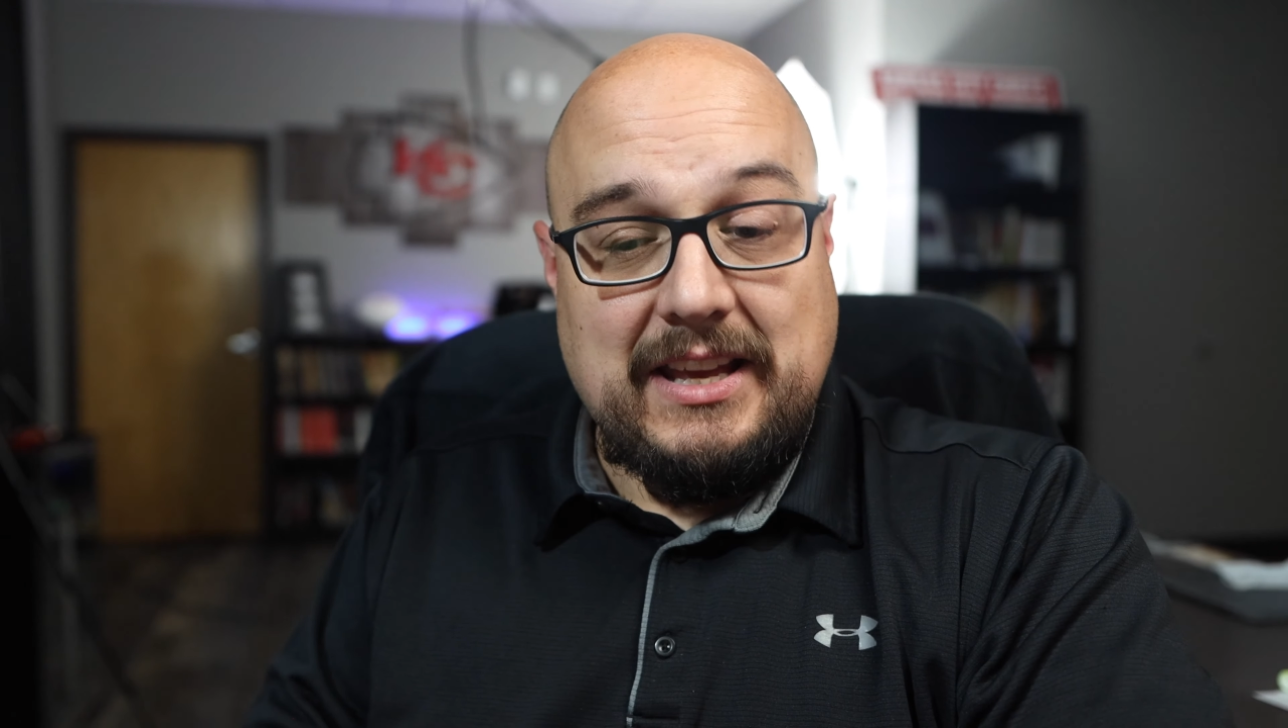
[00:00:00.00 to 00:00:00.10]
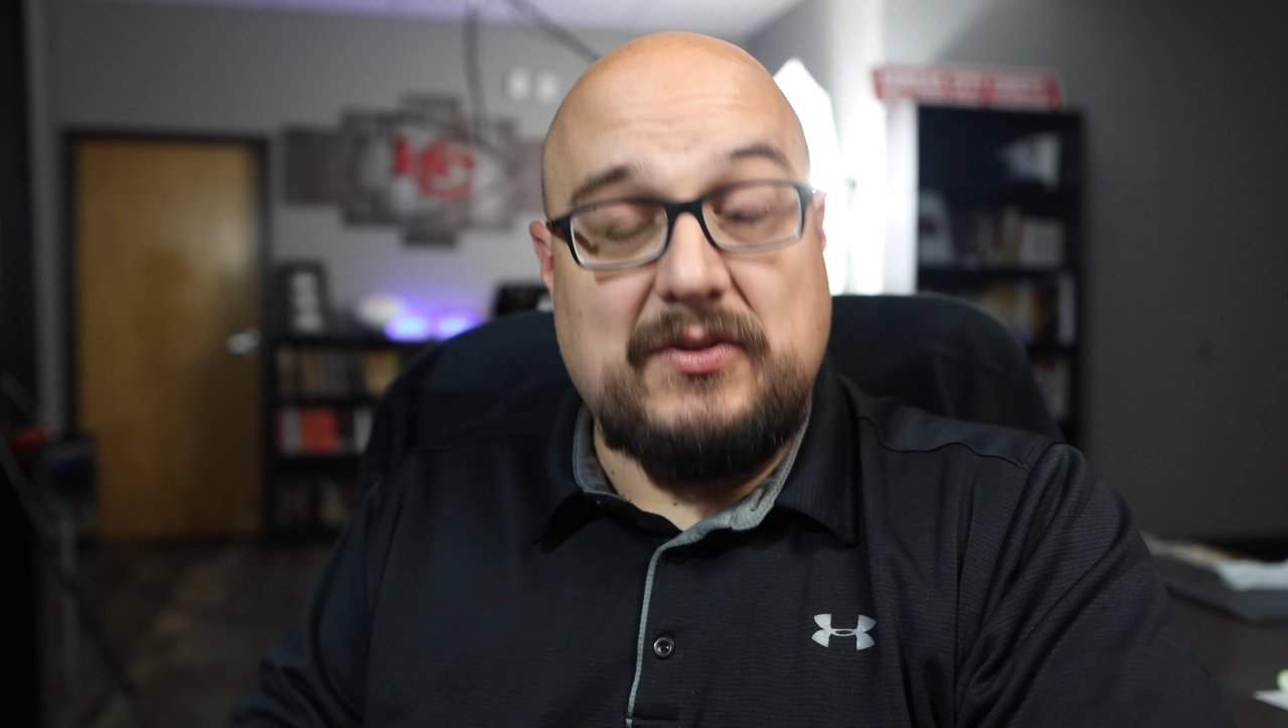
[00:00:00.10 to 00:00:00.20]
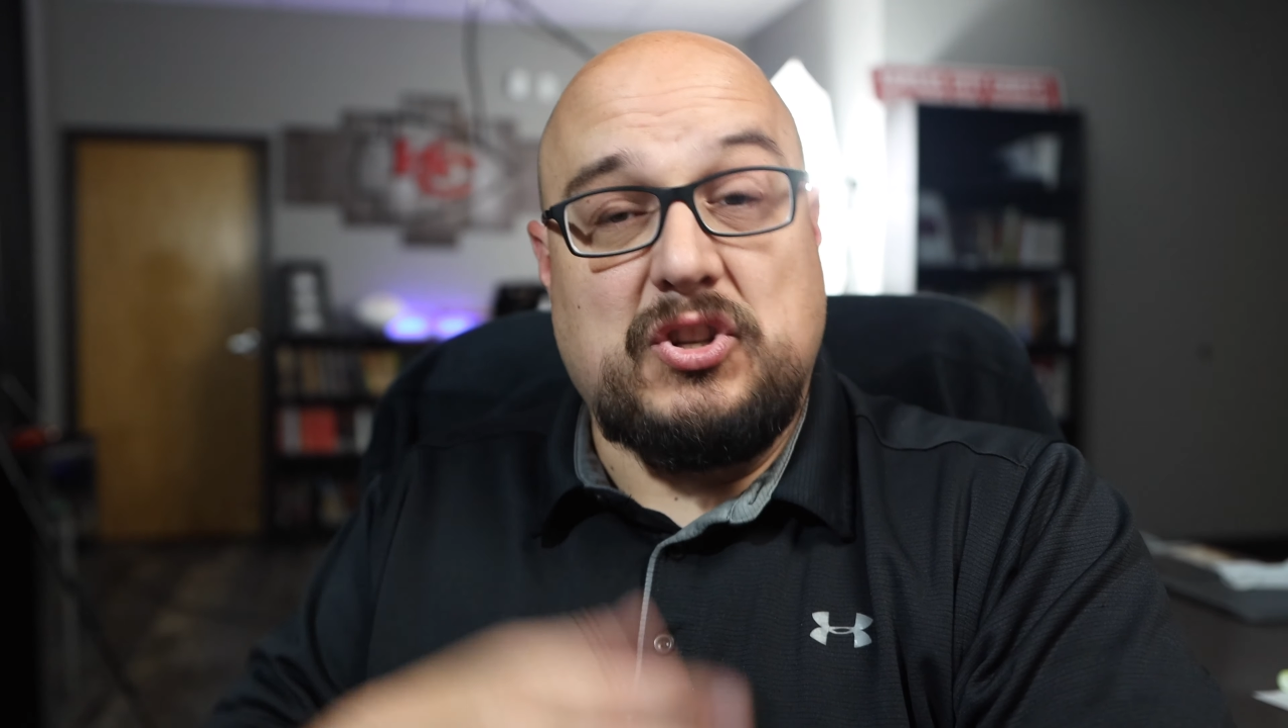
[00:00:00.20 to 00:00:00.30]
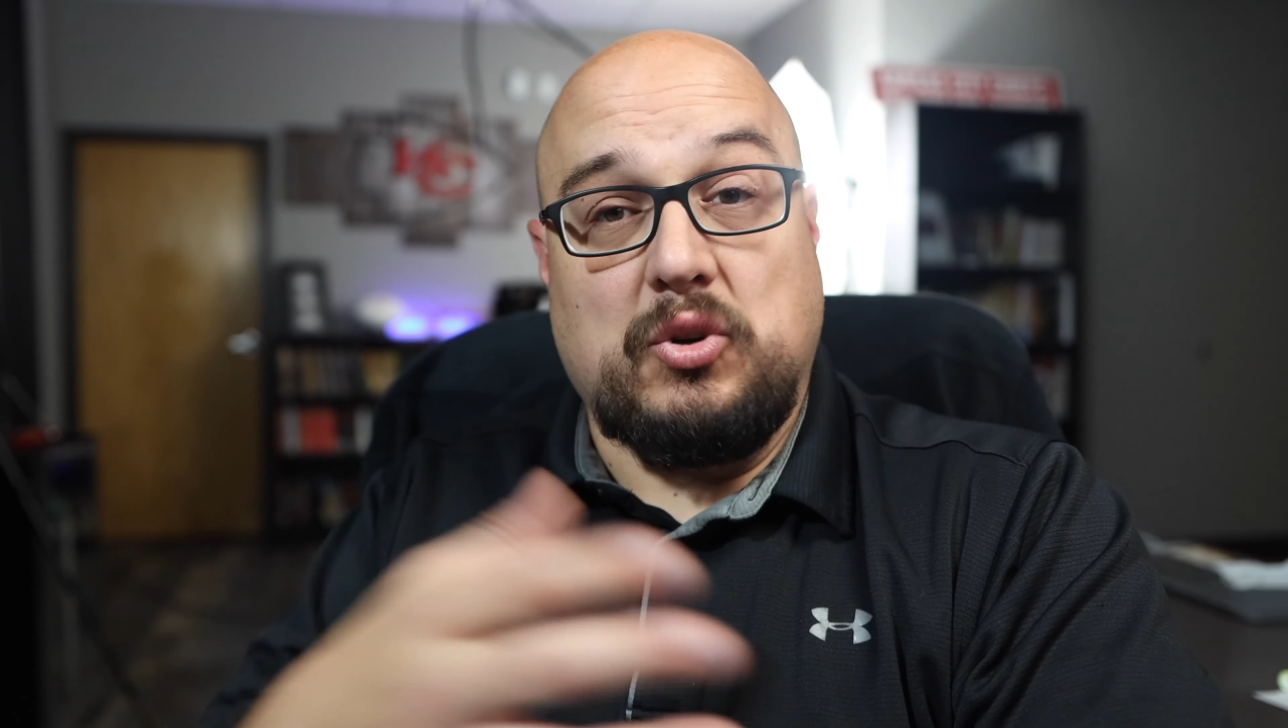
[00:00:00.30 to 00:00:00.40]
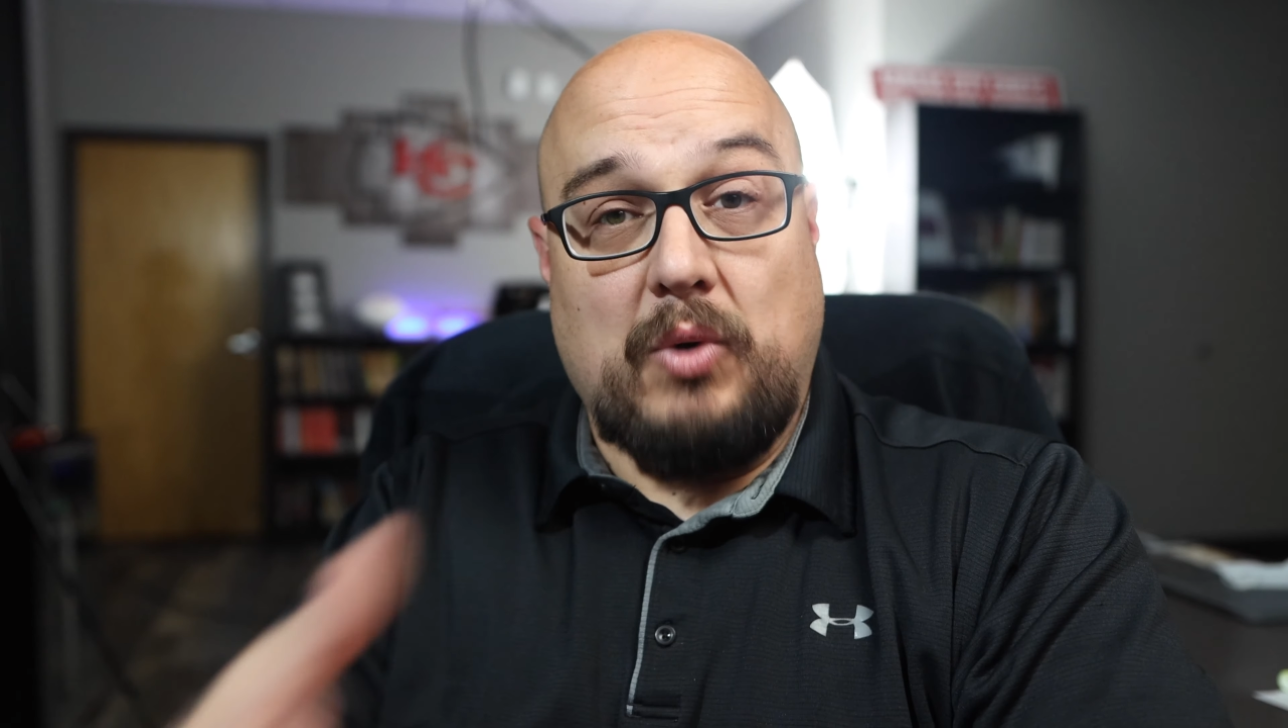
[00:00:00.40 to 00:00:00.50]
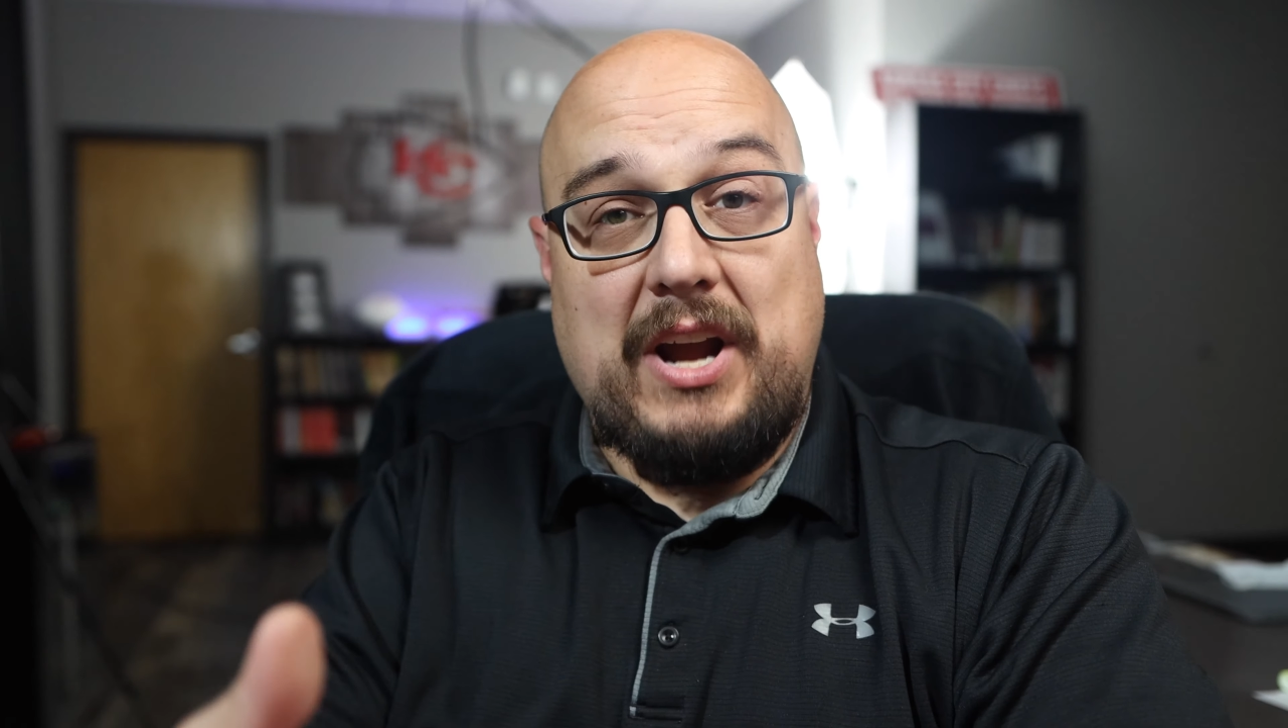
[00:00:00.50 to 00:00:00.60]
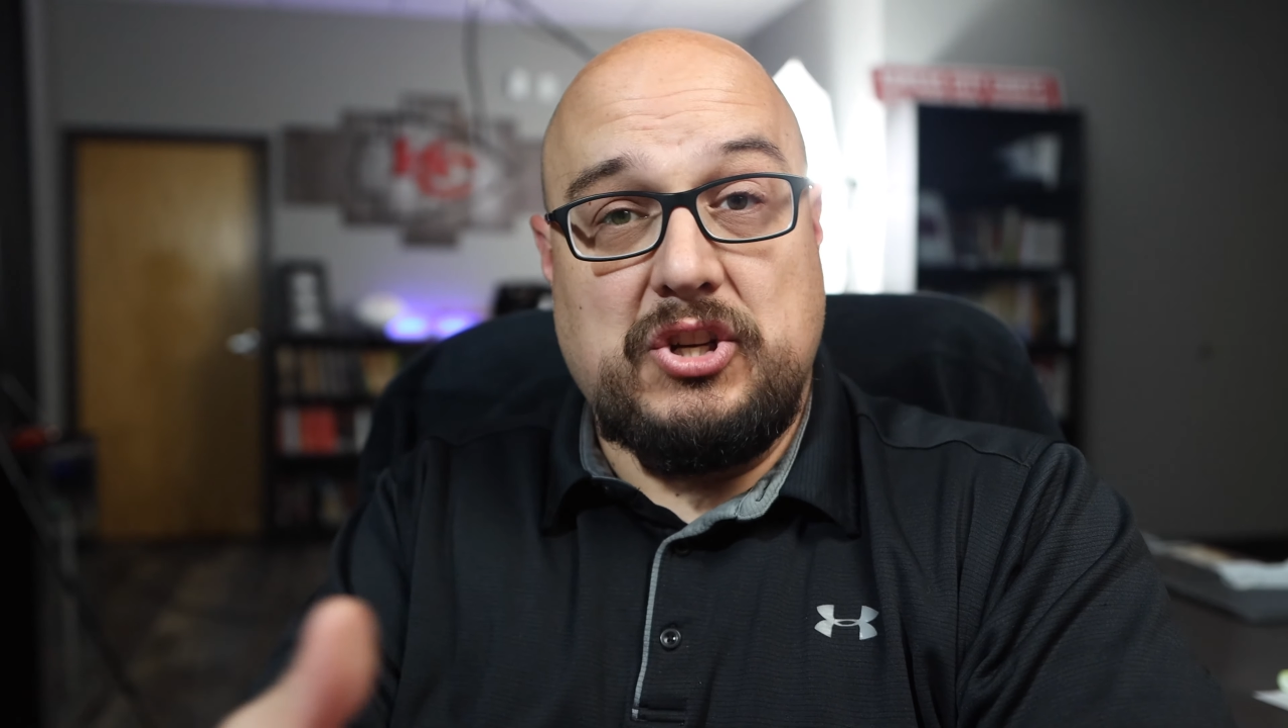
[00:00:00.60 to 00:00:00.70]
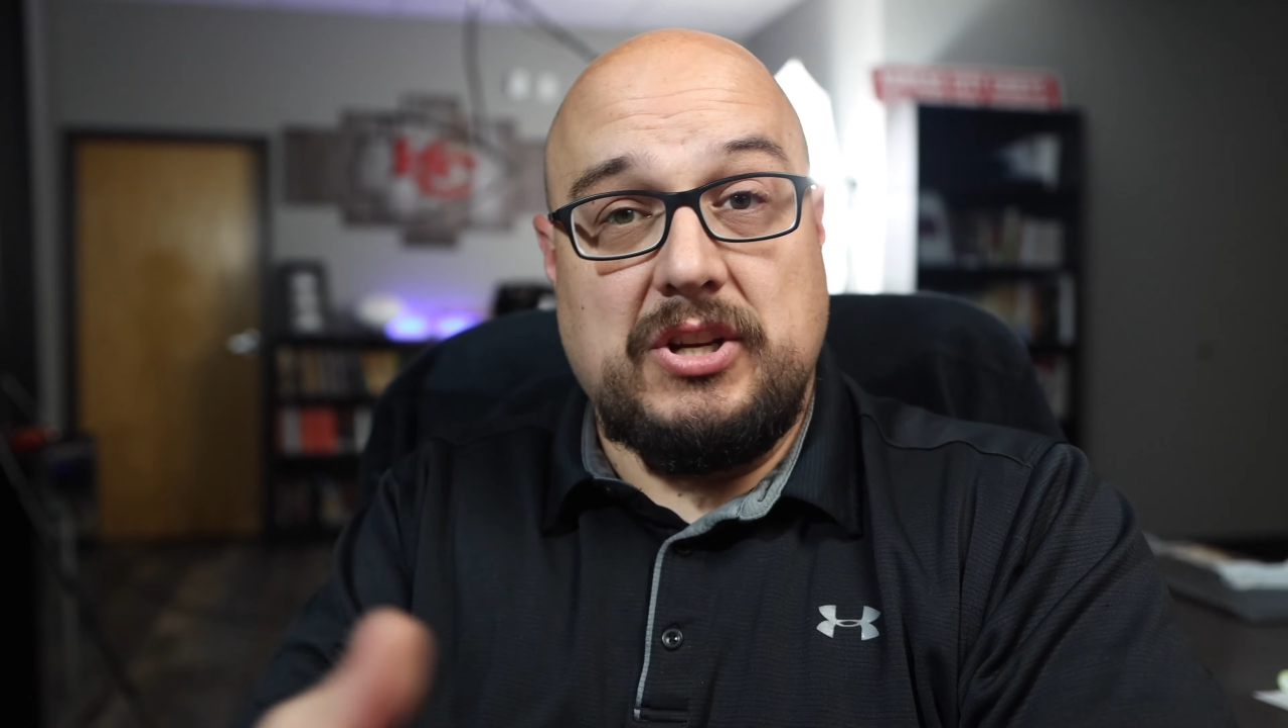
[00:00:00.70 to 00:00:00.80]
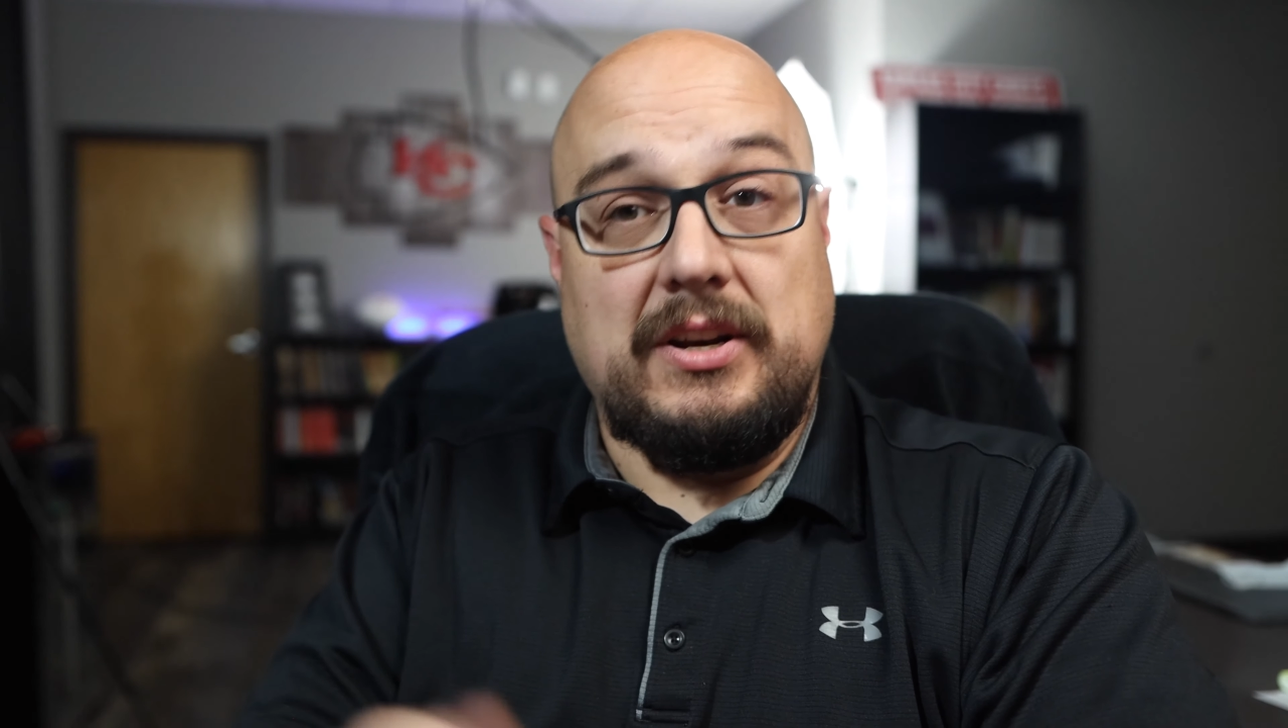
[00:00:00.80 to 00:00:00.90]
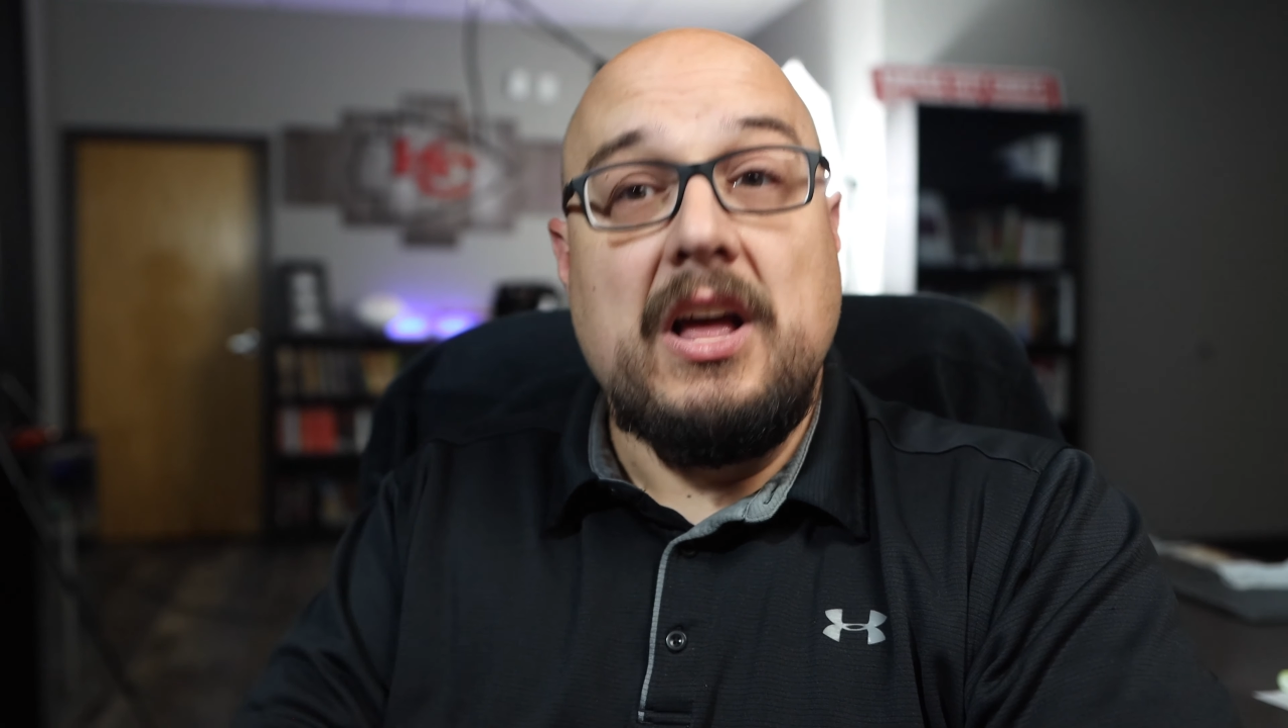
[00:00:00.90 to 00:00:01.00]
gives
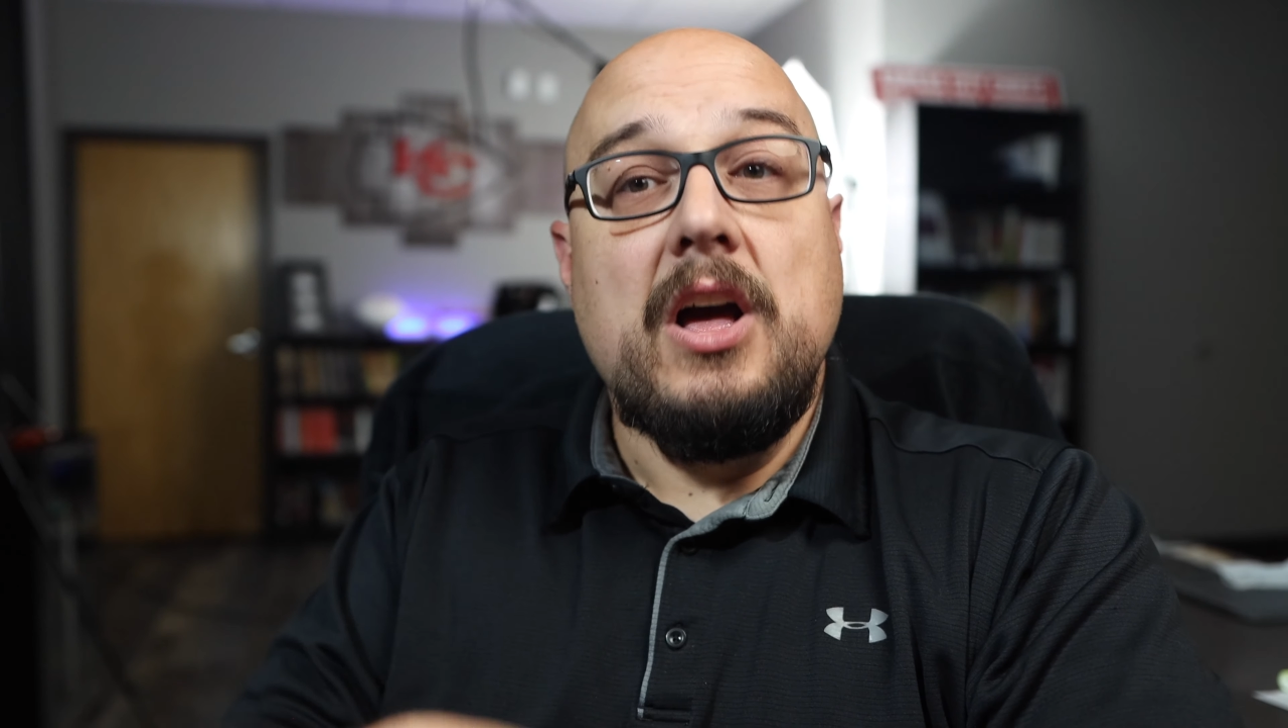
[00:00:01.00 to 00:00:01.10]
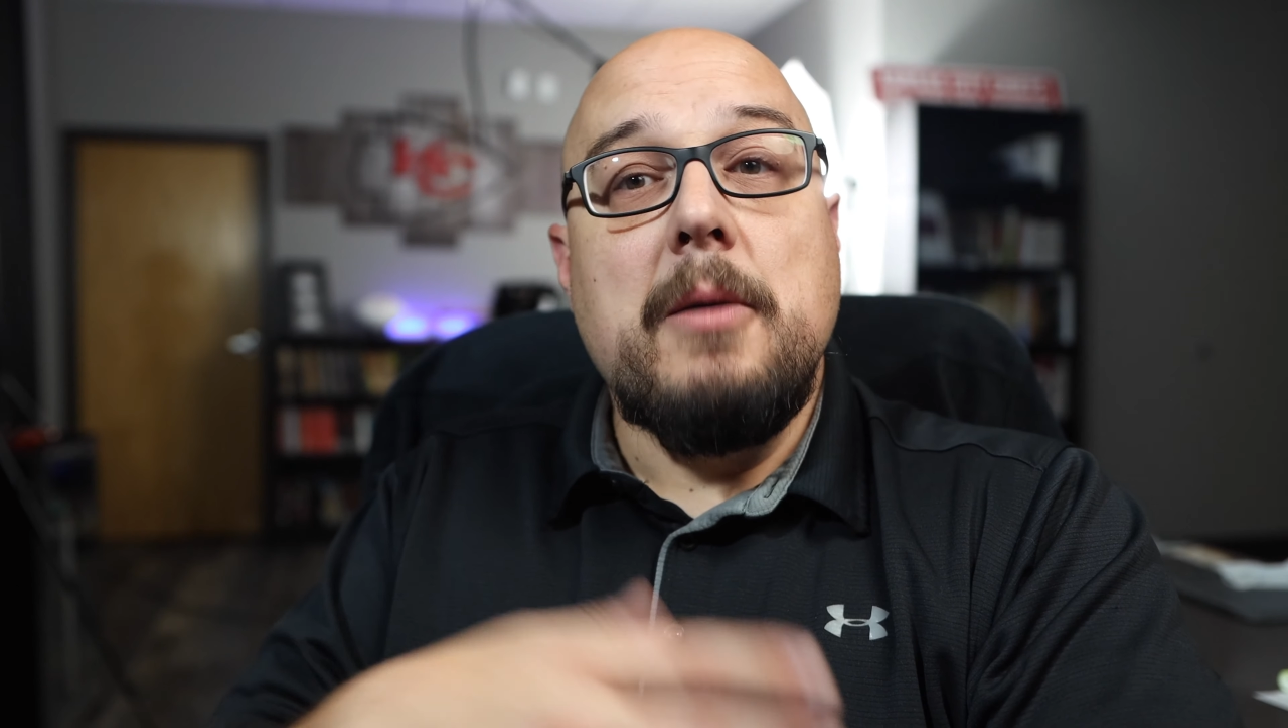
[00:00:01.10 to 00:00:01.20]
direction